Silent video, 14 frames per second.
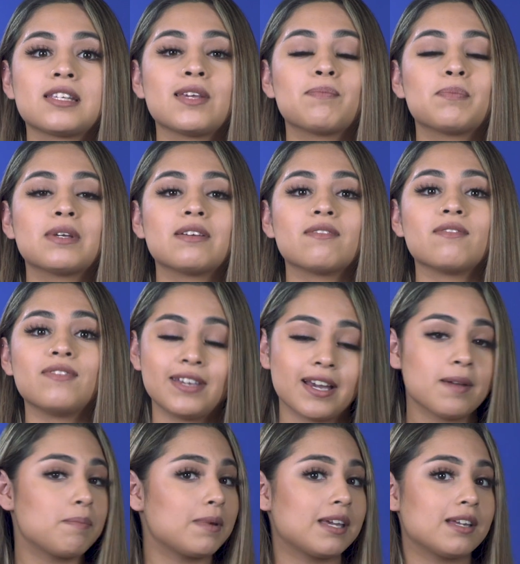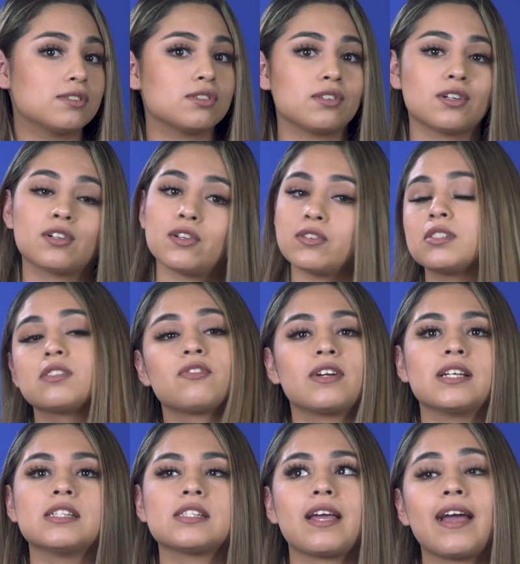Keep it VIP to your closest
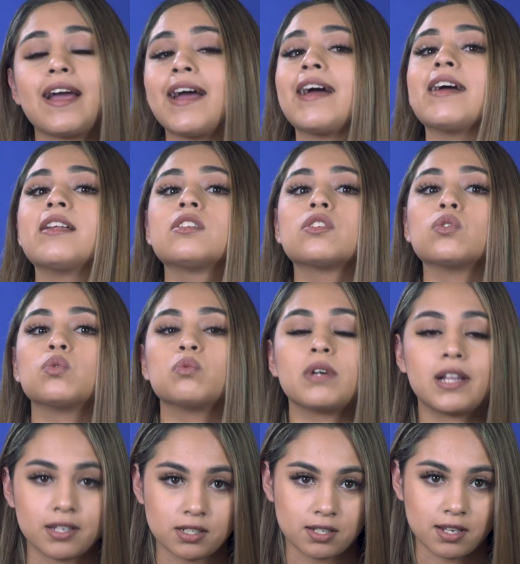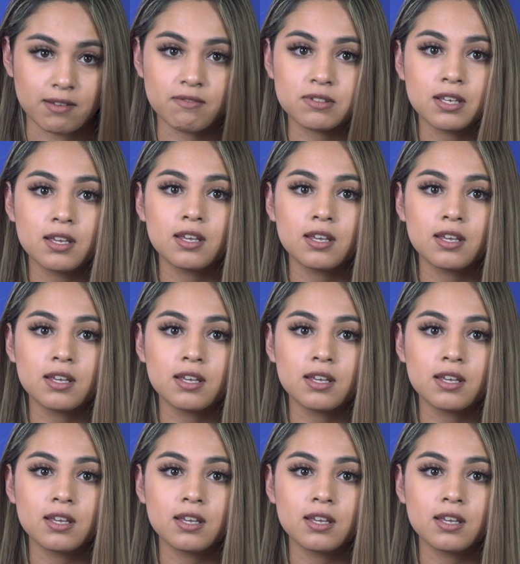friends and relatives.